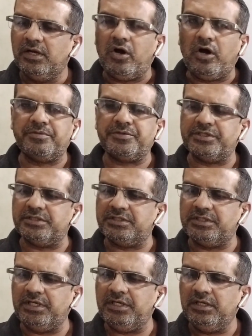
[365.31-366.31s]
Option
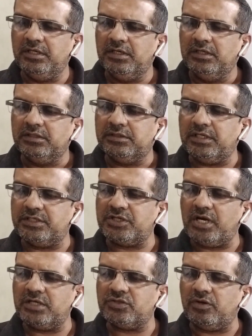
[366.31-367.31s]
C, the
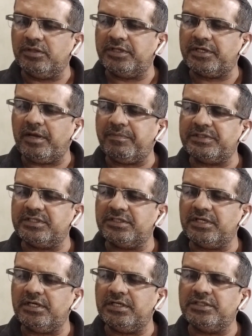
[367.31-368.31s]
charge on the
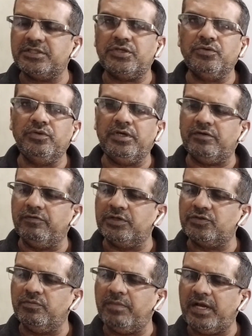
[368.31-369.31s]
capacitor is Q equal
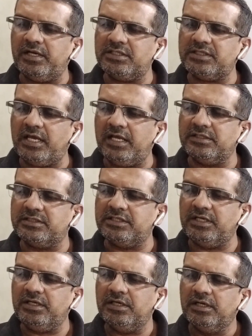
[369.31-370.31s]
to minus
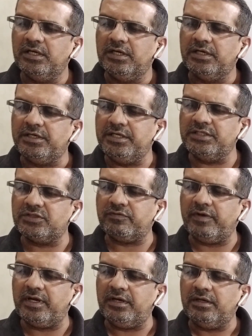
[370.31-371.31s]
LC D
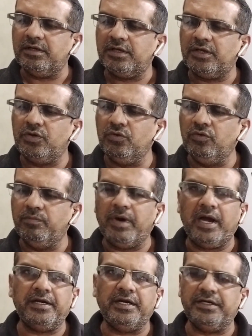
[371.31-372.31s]
square Q
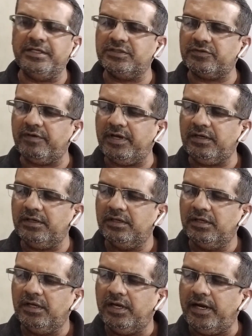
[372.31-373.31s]
by DT square.
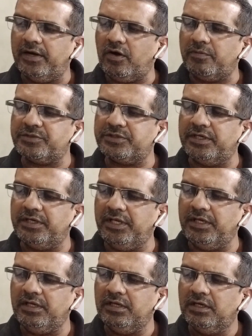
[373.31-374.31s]
And option
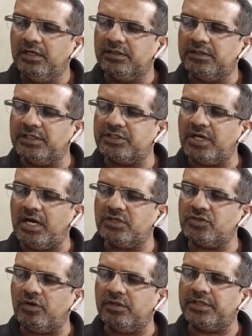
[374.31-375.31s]
D, the
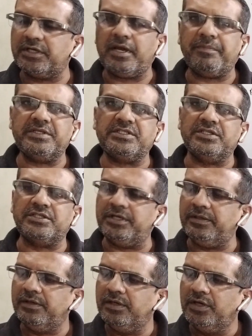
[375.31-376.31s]
charge on the
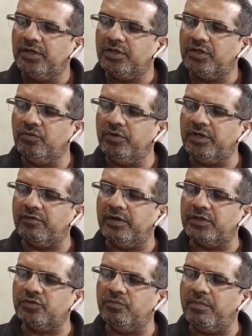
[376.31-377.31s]
capacitor Q
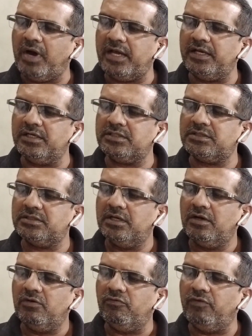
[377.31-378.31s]
equal to minus
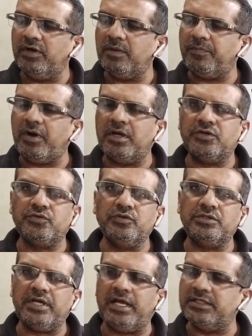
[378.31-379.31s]
1 upon
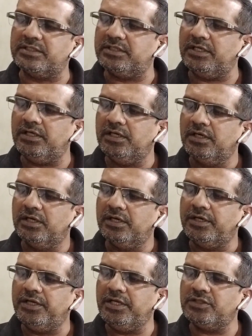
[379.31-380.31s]
root LC
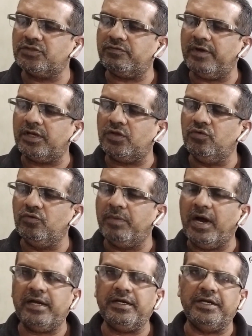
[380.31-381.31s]
D square Q
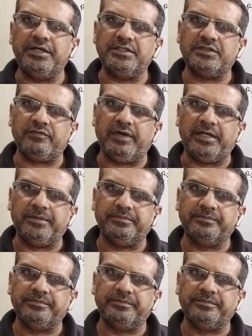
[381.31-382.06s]
by DT square.